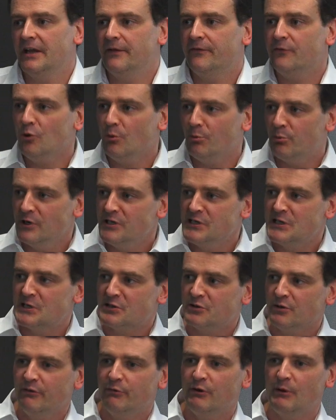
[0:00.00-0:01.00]
if your bridging
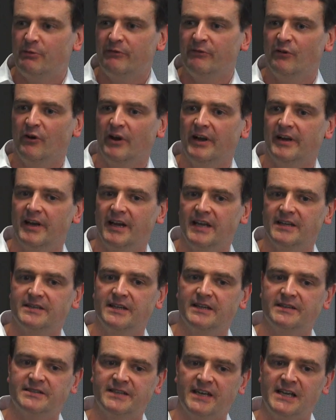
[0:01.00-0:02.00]
software provider
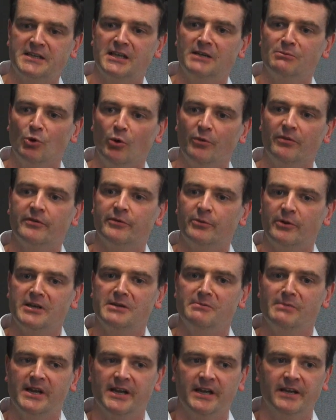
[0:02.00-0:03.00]
it's taking more than 3
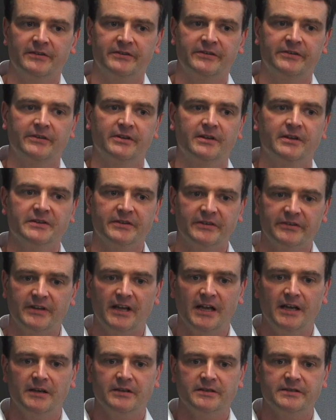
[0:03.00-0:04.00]
minutes to
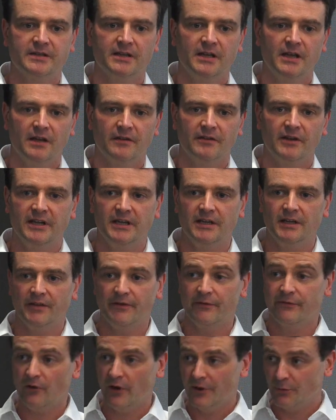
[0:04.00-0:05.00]
send the
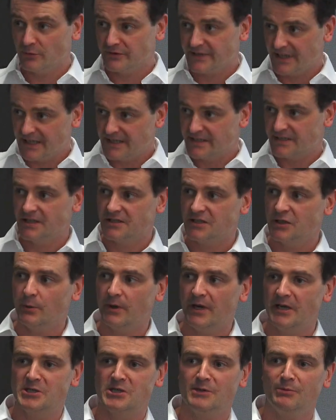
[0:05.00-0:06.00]
final data to
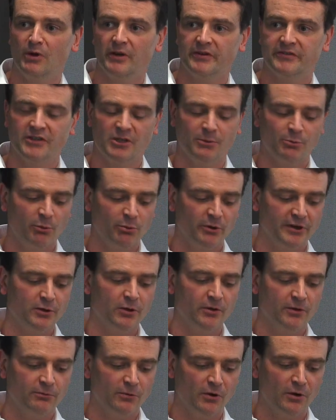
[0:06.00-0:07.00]
HMRC, you've probably
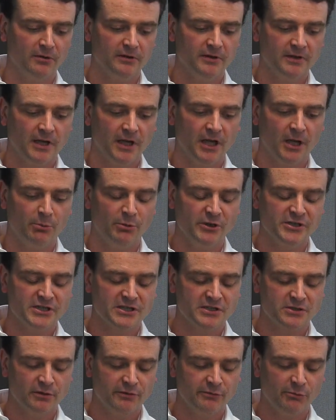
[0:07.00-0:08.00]
got the wrong bridging
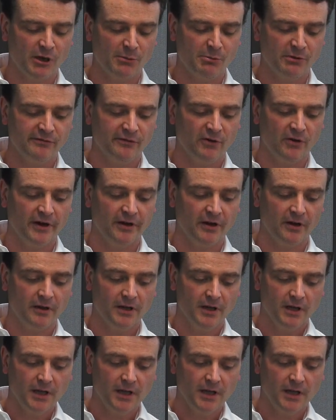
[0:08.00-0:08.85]
software provider.